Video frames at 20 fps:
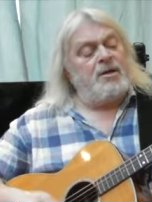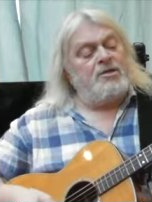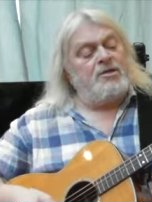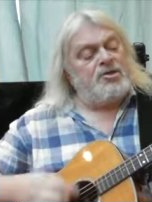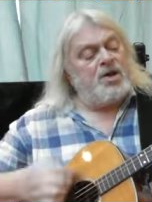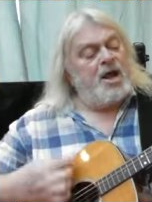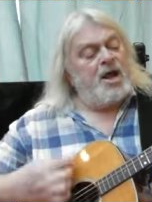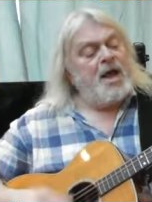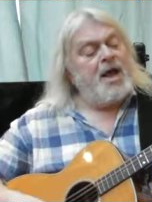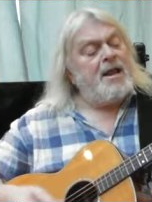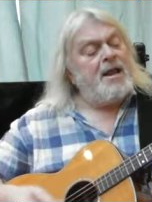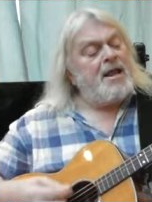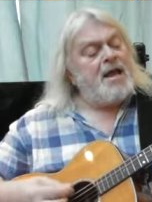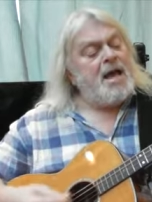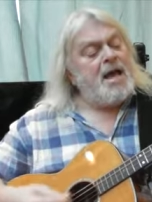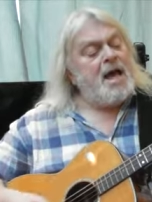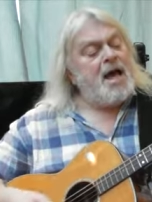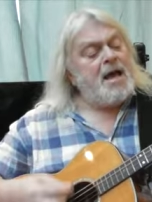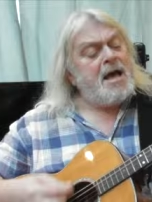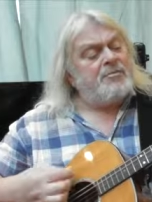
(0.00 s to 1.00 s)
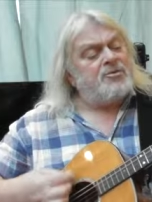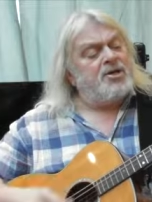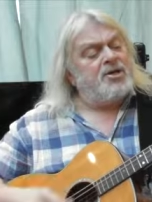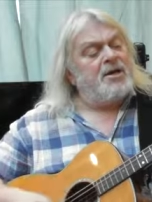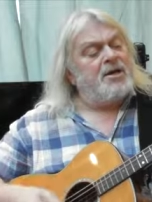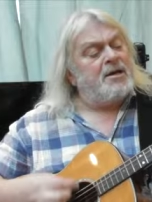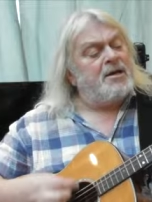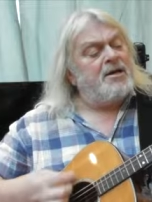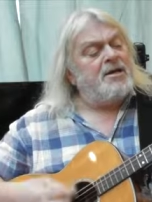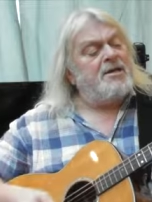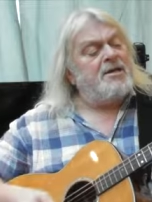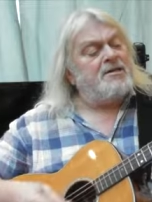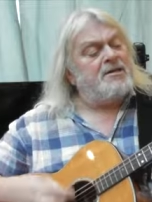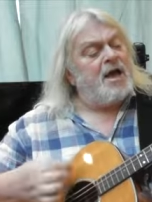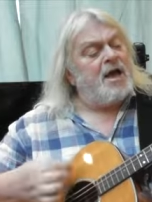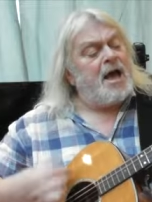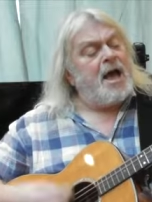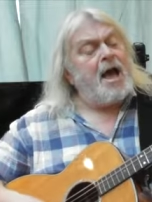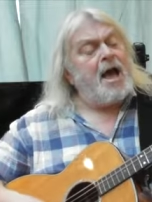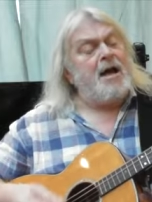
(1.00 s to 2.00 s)
my sweet Jenny, I'm
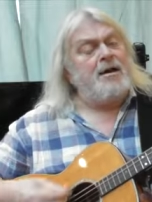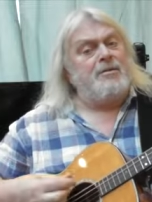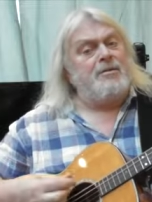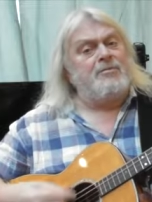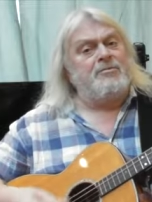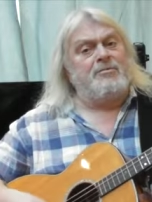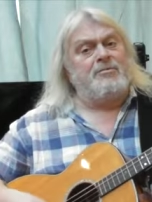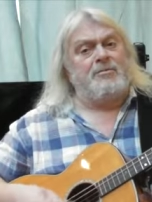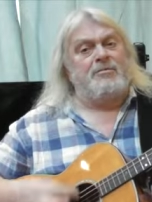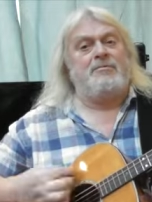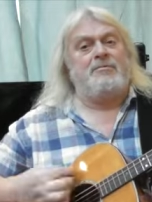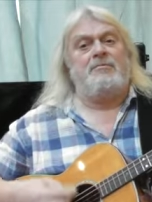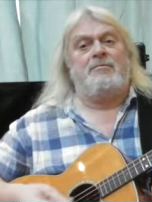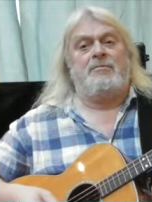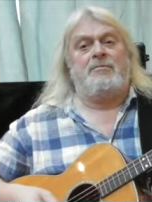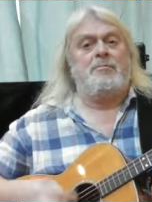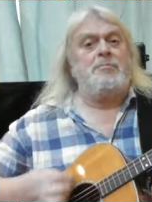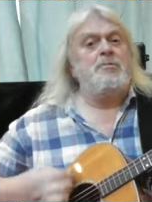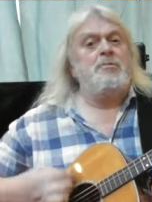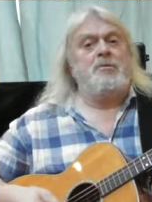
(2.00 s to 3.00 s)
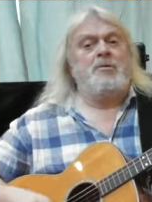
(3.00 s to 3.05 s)
sinking down